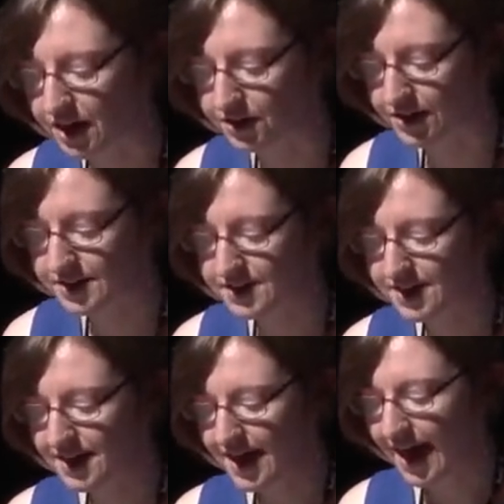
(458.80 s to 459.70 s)

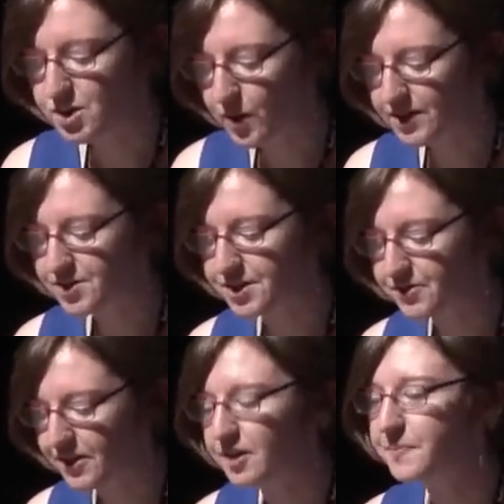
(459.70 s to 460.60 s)
Congress, as well as our
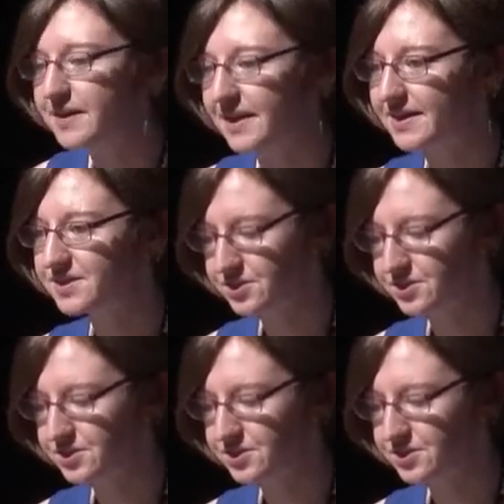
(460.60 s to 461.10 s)
developing links